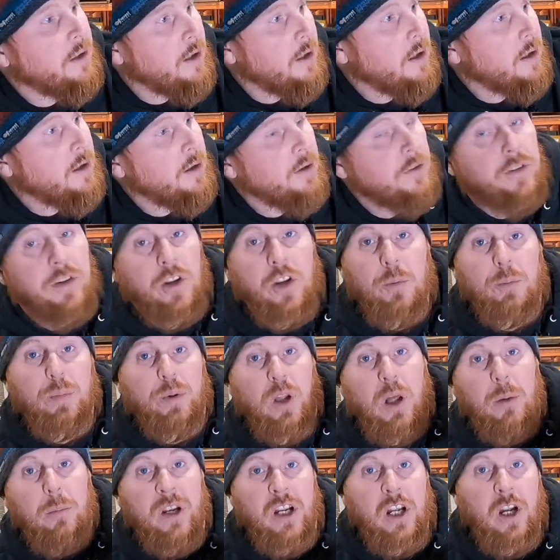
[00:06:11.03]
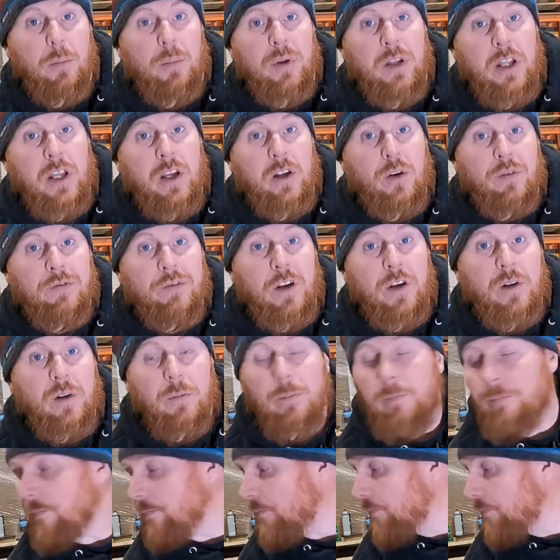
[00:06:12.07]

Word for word: uh, to the plumbing up in the inner fender.